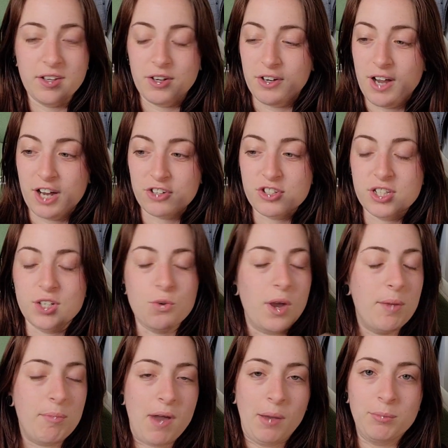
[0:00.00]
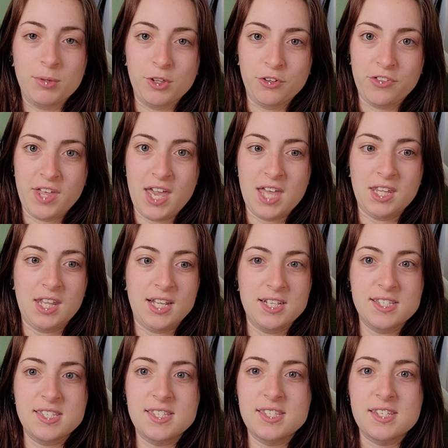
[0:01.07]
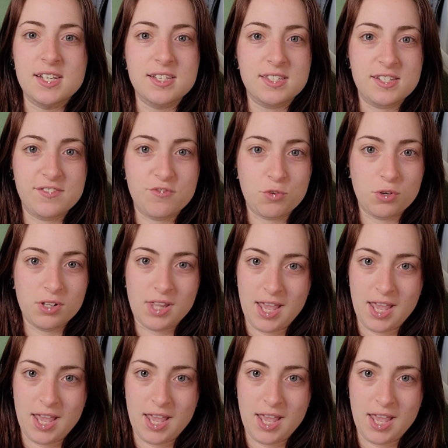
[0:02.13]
They're actually quite popular. They had like 64